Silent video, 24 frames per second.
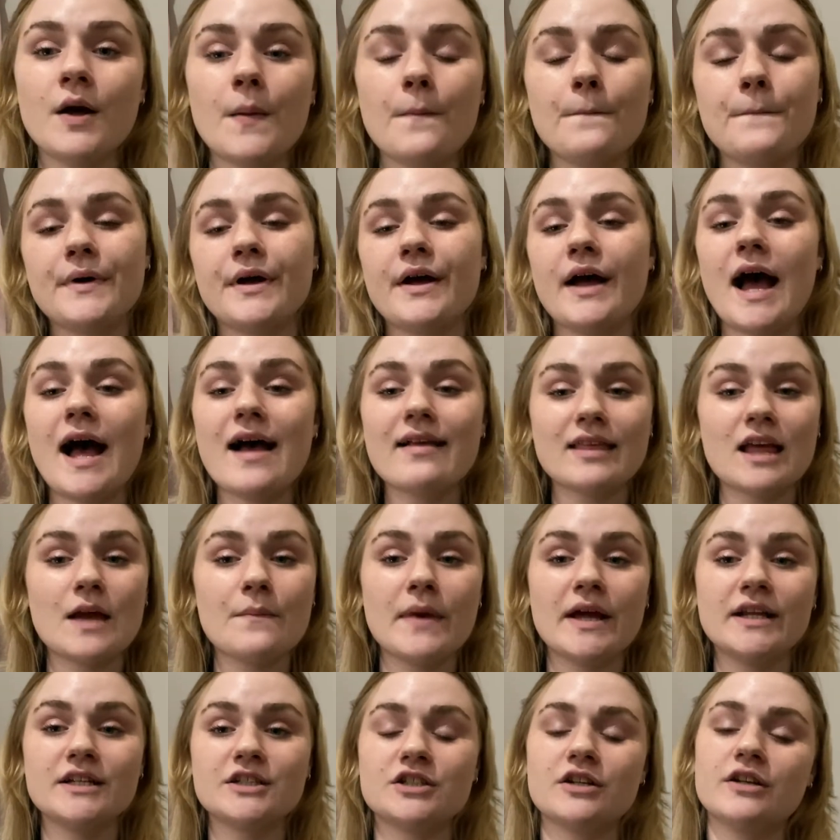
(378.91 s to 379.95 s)
But as I
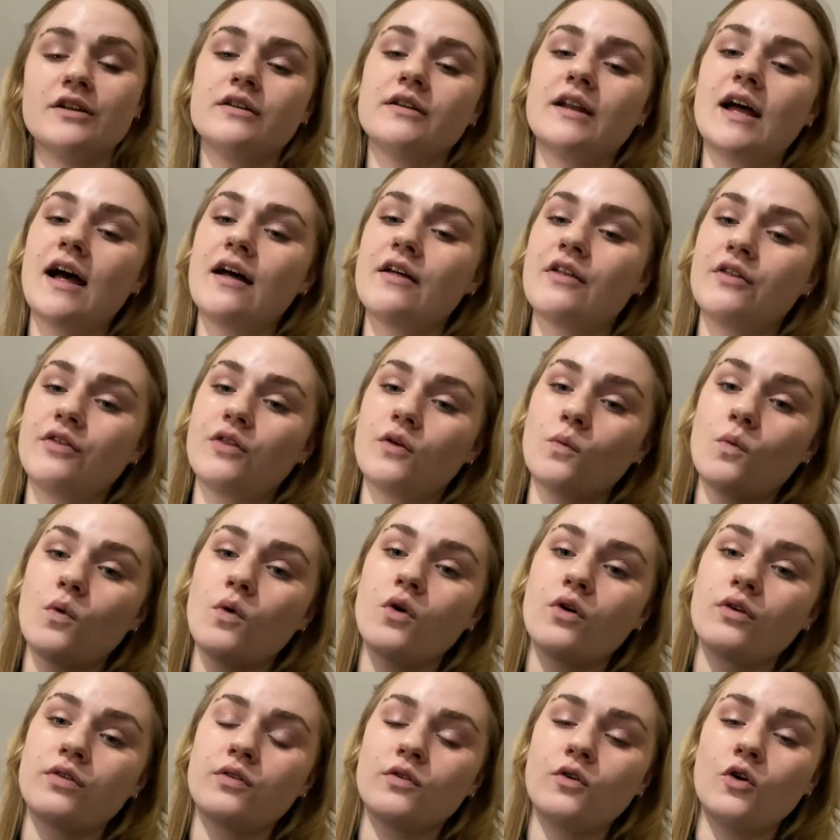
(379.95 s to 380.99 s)
mentioned, the
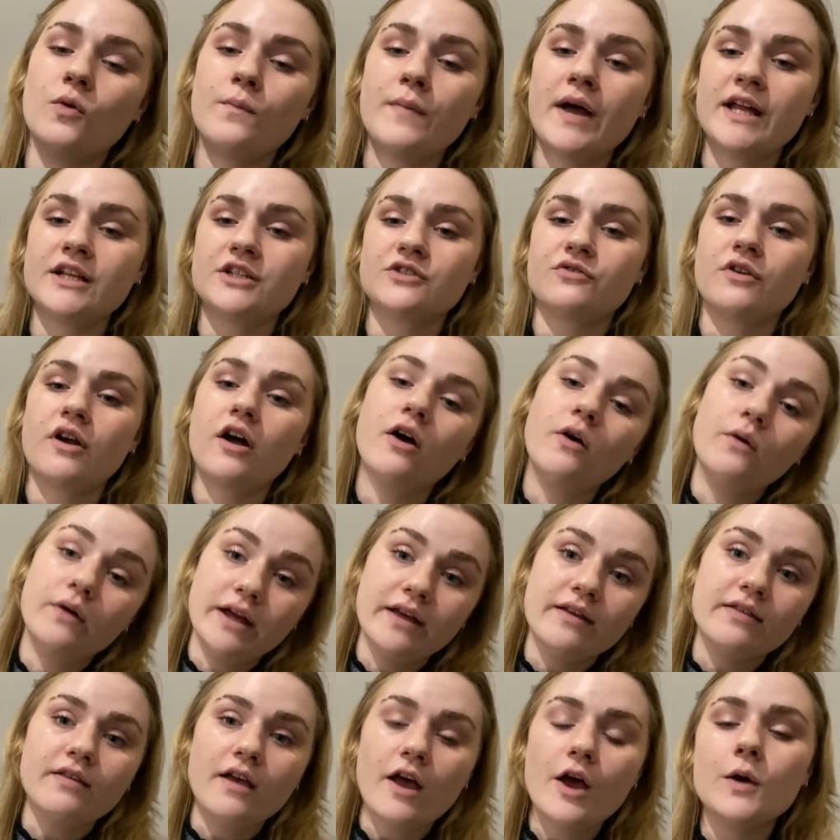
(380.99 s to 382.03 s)
Warsaw Metro
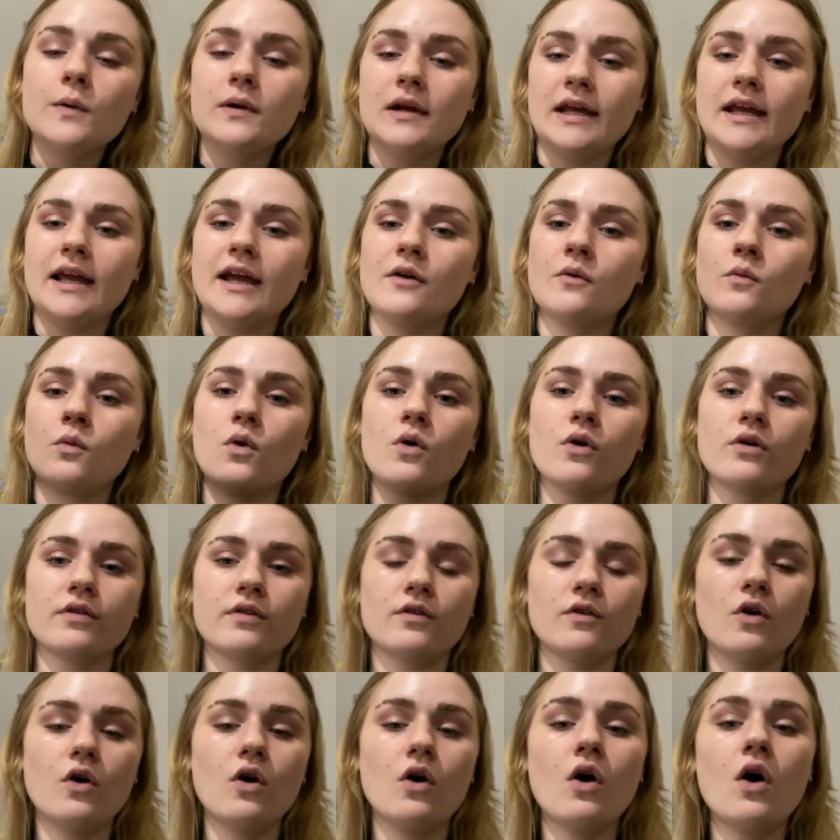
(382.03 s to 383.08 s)
is only in
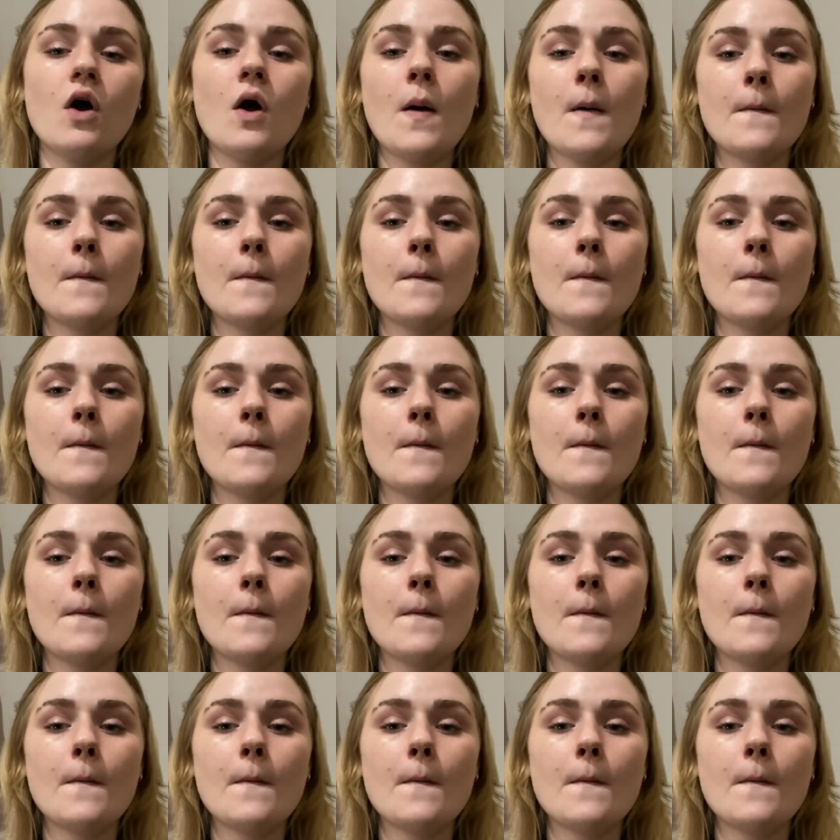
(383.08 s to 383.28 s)
Warsaw,